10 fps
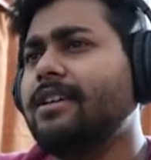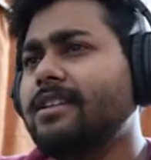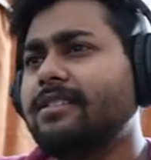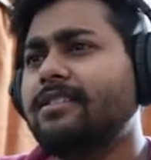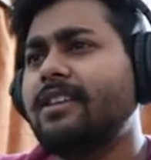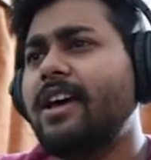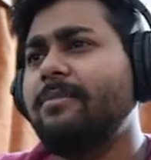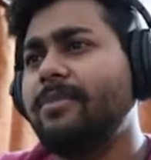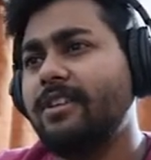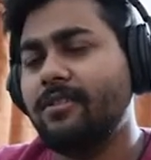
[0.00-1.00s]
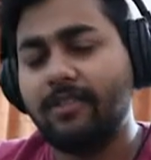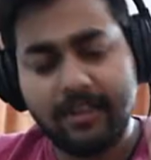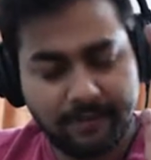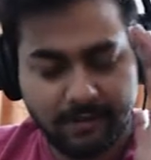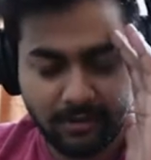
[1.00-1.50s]
yes, I've been
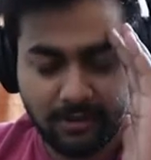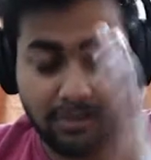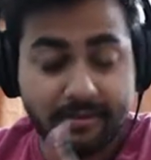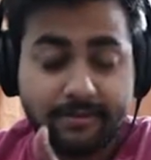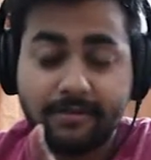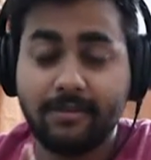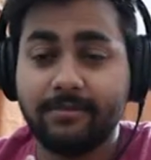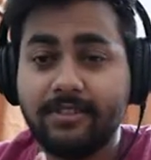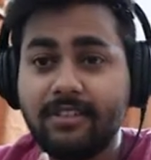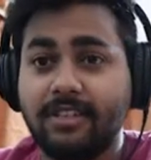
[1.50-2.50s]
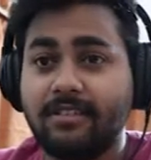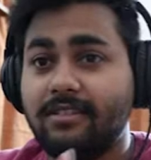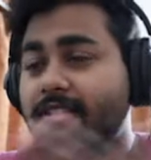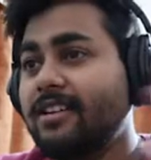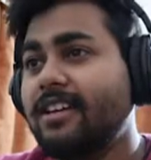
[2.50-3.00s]
looking for this from since.